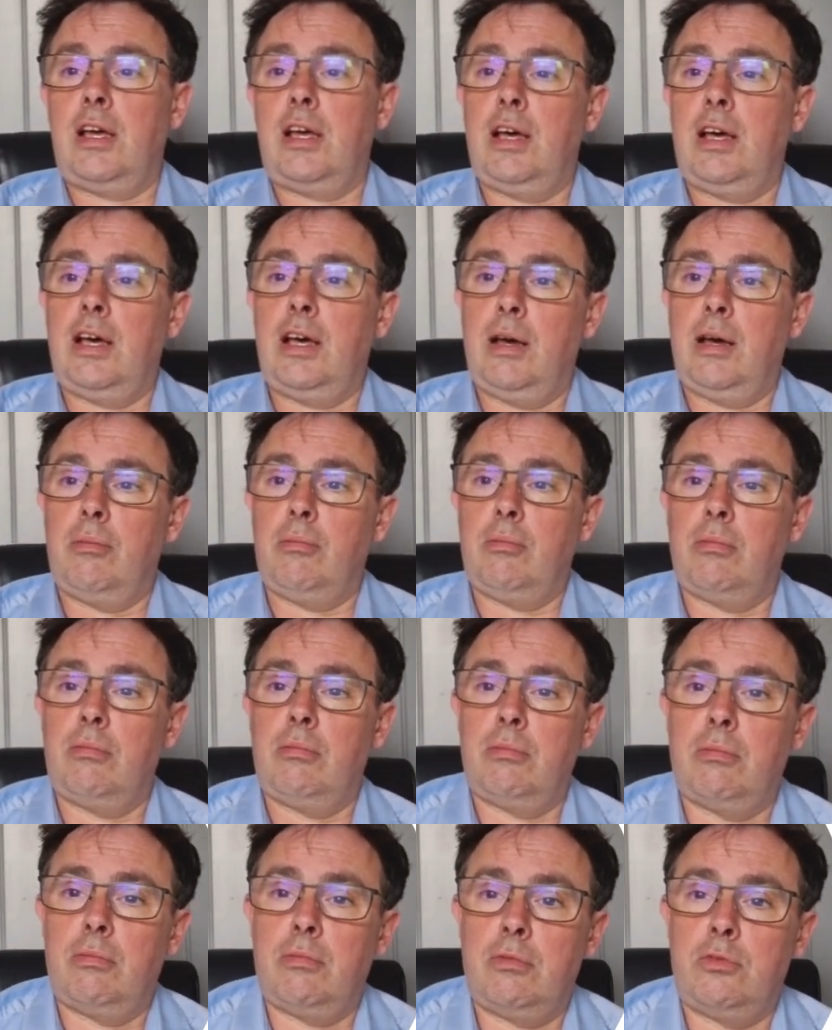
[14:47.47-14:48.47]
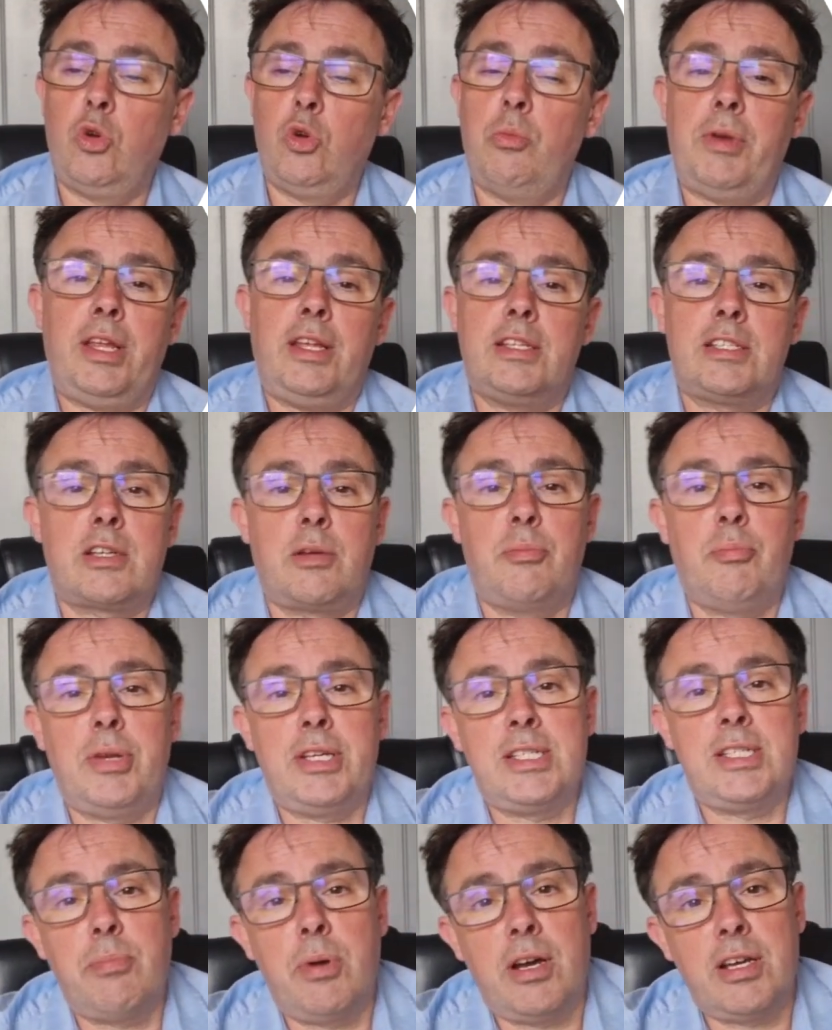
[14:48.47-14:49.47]
Normally it's
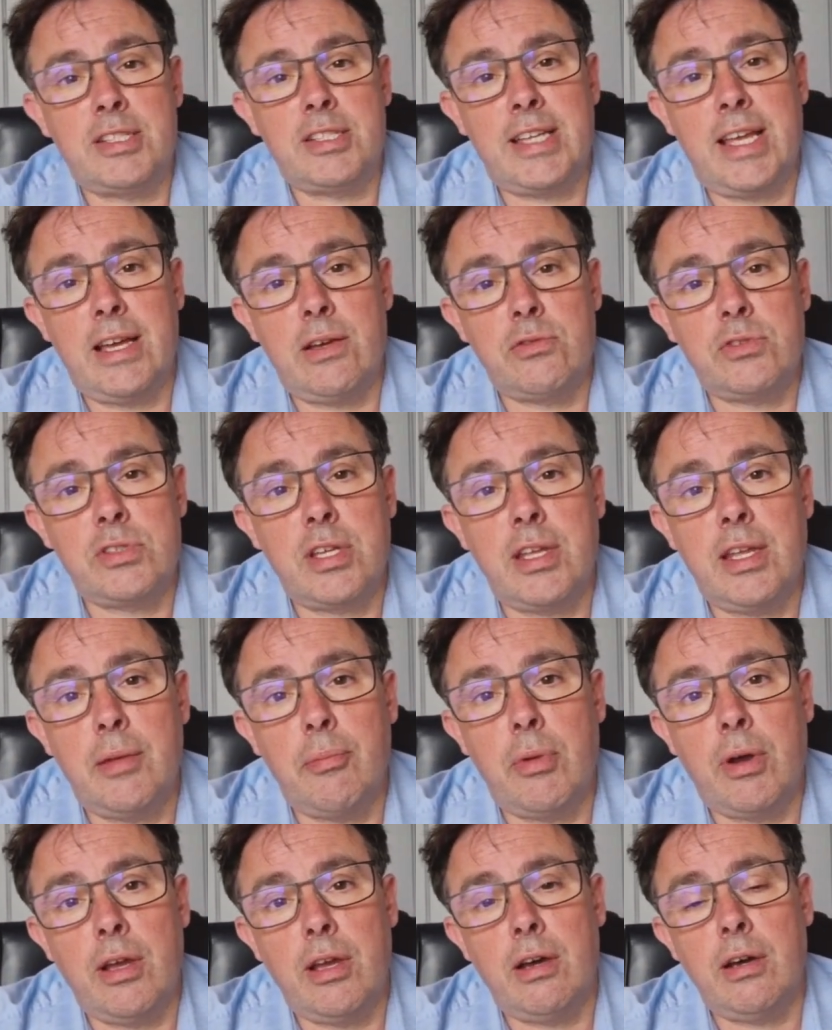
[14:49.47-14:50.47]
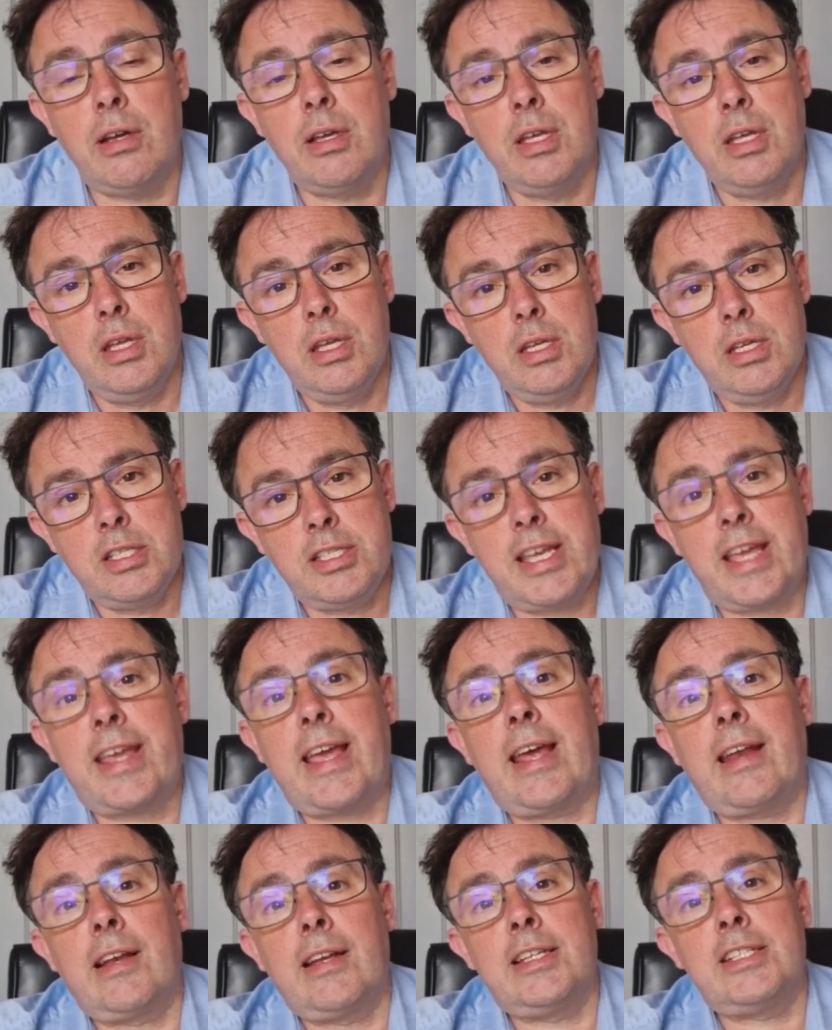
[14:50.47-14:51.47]
completed by ourselves here, by our tech
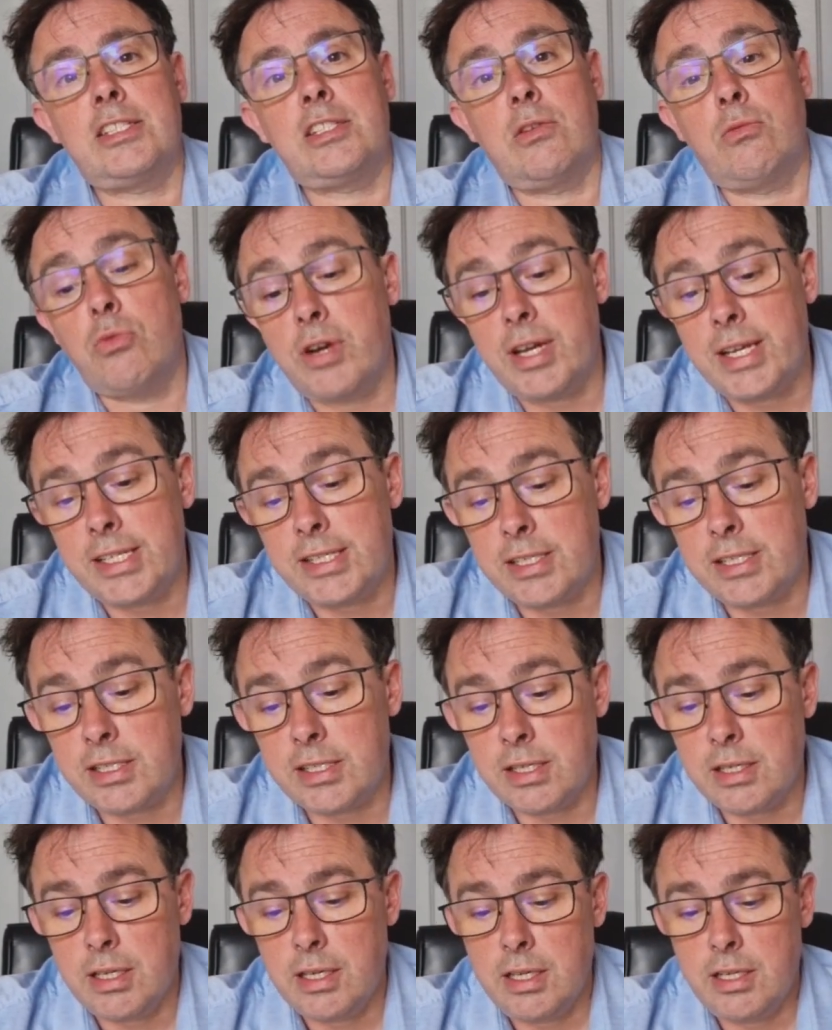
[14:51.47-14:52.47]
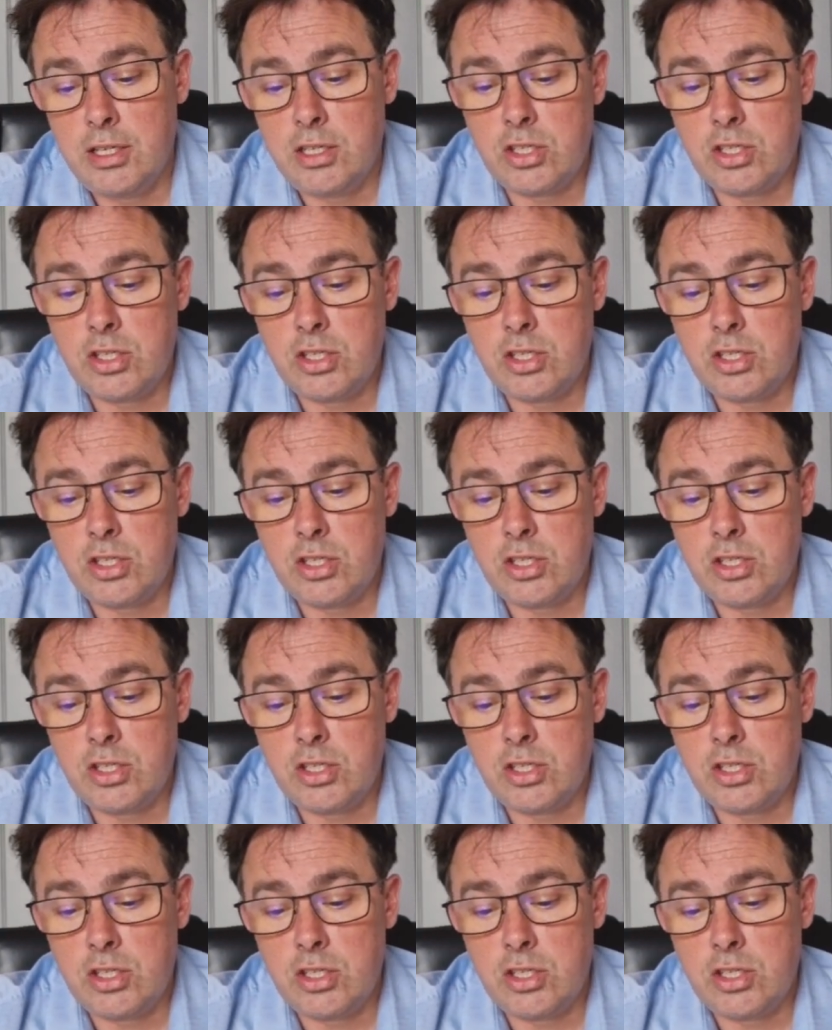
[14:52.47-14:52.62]
analysts and writers.